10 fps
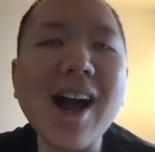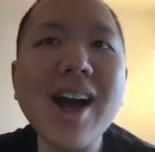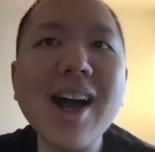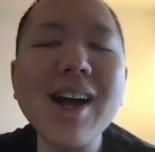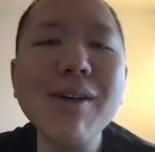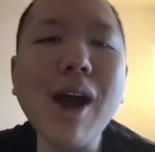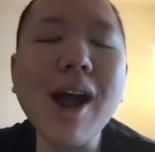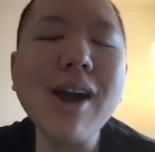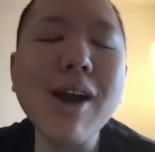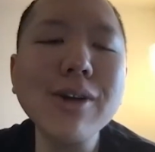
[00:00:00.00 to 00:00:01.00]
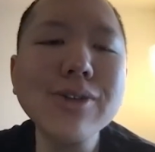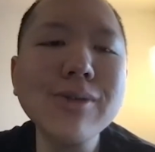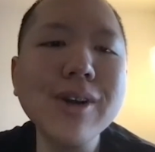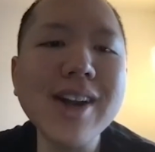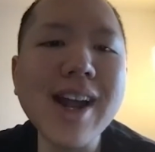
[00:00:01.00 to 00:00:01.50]
I, I also
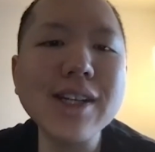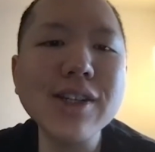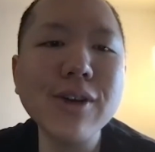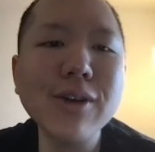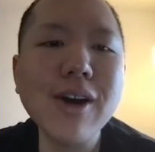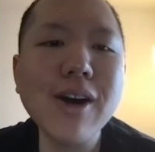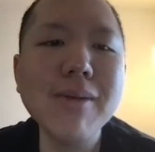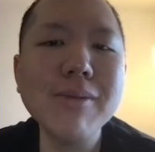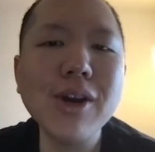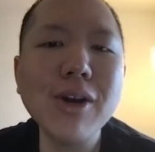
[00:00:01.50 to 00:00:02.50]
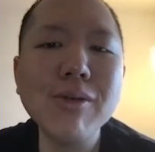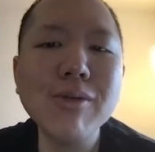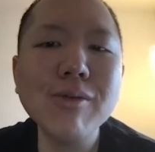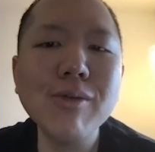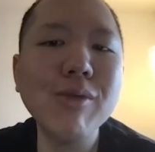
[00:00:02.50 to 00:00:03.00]
wanted to ask you, um, you
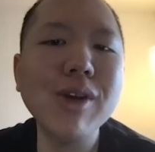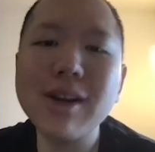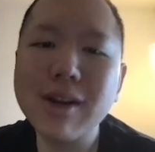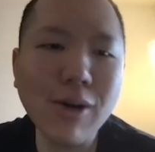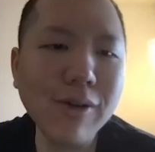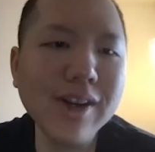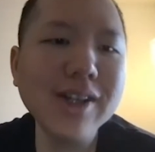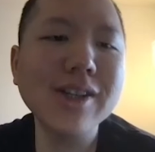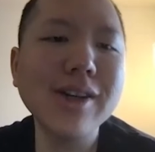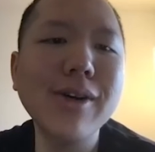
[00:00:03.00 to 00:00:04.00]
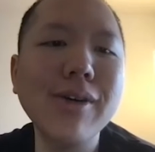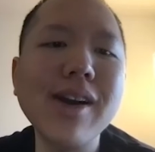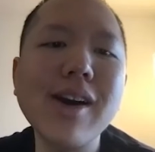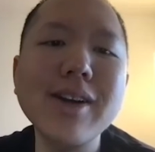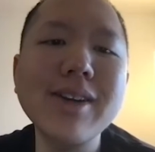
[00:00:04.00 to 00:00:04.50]
know, we it, COVID is still
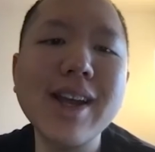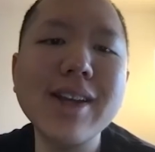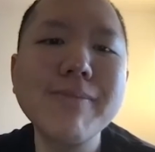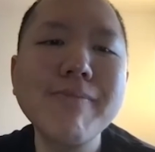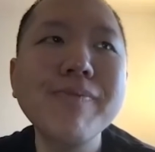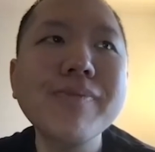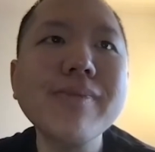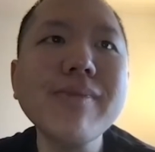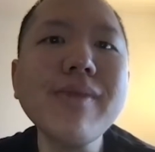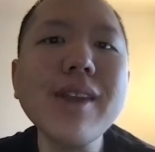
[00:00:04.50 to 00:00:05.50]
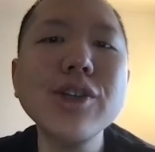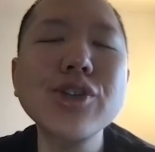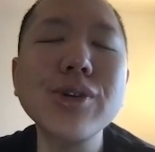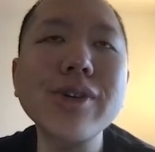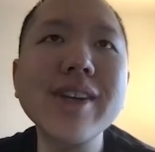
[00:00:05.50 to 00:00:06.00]
going on, and
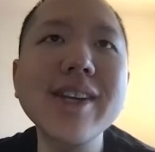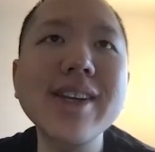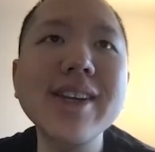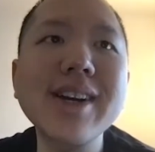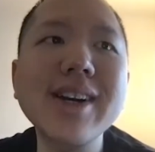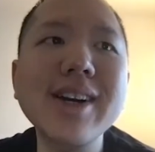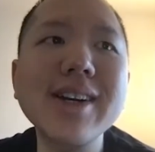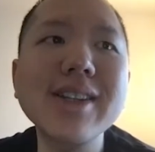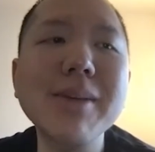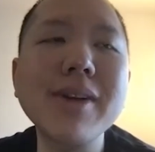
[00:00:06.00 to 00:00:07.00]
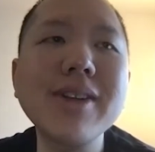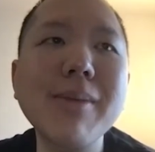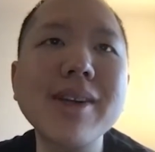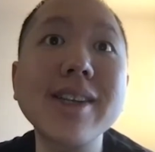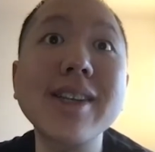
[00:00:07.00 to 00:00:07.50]
certainly uh, the
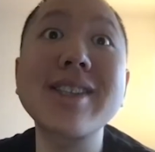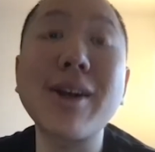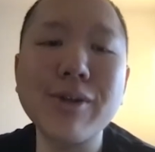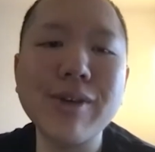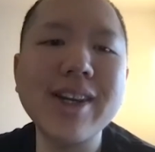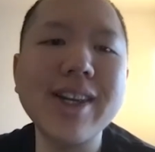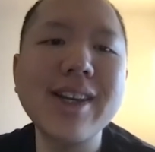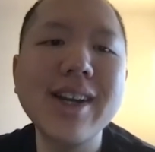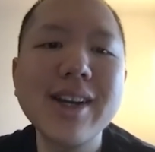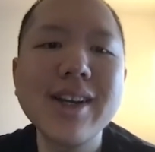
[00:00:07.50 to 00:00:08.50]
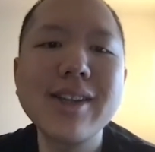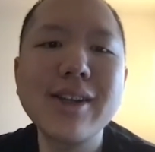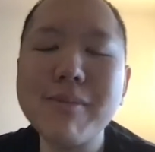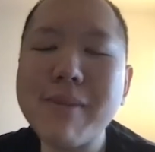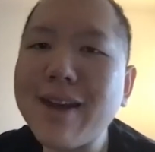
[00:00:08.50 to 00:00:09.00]
has accelerated the
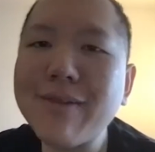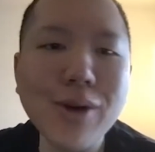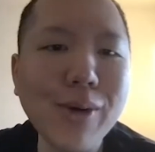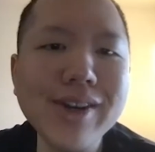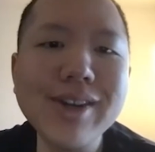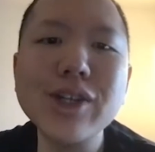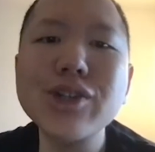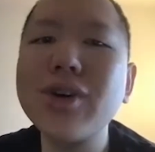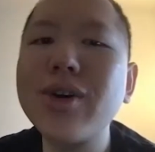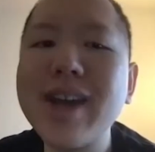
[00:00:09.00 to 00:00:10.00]
demand for going digital